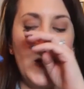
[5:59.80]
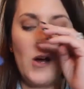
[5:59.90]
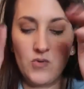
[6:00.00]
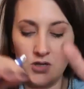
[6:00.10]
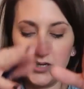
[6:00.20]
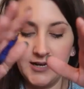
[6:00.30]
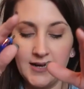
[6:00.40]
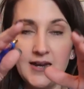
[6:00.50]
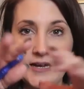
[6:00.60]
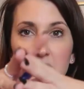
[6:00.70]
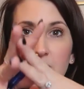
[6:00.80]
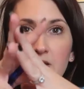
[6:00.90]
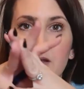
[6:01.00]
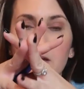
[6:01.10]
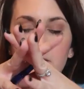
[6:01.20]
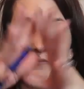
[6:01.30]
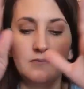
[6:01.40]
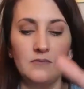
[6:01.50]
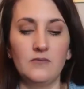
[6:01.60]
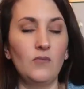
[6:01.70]
now we're looking at next month.
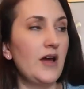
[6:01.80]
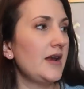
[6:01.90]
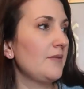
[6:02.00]
When